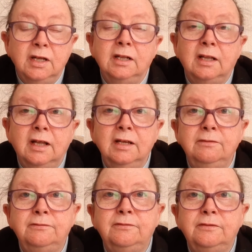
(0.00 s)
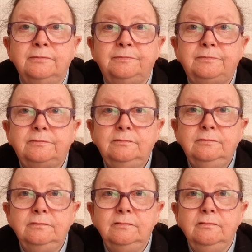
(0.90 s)
in life
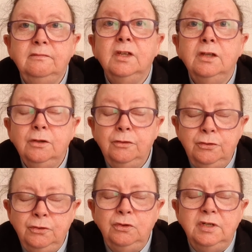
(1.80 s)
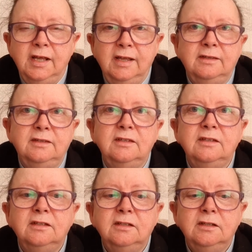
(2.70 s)
through death
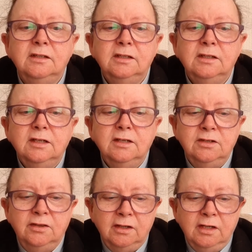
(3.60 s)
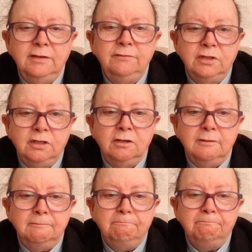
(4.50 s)
to the life to
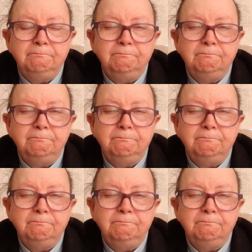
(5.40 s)
come.